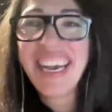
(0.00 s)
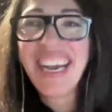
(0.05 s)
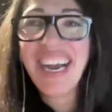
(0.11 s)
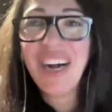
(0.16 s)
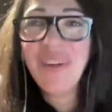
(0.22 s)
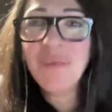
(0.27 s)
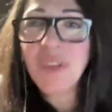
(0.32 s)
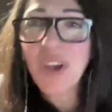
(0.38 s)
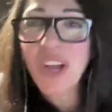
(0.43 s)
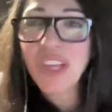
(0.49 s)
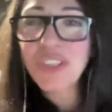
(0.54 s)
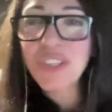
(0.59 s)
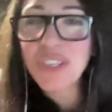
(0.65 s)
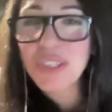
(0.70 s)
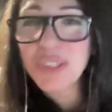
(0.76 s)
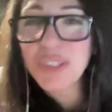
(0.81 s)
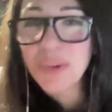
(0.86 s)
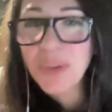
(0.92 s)
I
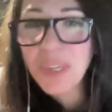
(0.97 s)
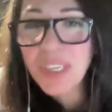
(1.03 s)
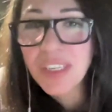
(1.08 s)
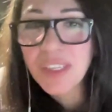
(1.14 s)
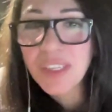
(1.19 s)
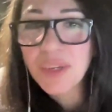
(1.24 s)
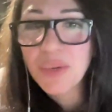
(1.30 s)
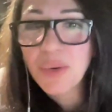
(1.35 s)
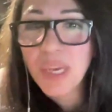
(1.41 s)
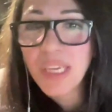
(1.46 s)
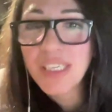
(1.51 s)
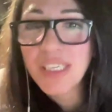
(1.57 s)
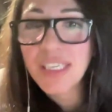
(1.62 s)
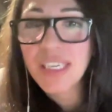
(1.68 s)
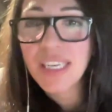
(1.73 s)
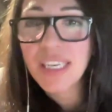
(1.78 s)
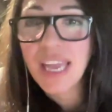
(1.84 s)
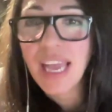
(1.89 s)
just saw another
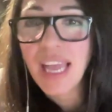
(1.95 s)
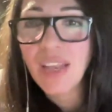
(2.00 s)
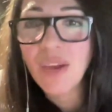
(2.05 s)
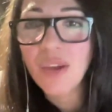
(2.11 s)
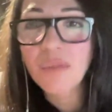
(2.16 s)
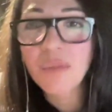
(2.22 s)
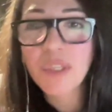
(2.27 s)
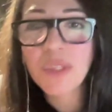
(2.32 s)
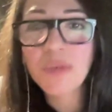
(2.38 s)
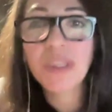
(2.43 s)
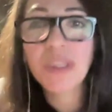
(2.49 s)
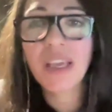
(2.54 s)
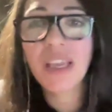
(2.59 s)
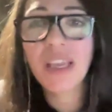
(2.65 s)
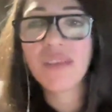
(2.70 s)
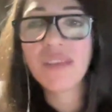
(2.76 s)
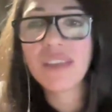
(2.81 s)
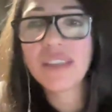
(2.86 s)
question. How long must be the
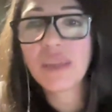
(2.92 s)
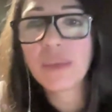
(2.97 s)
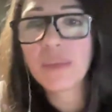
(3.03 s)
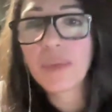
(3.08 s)
elevator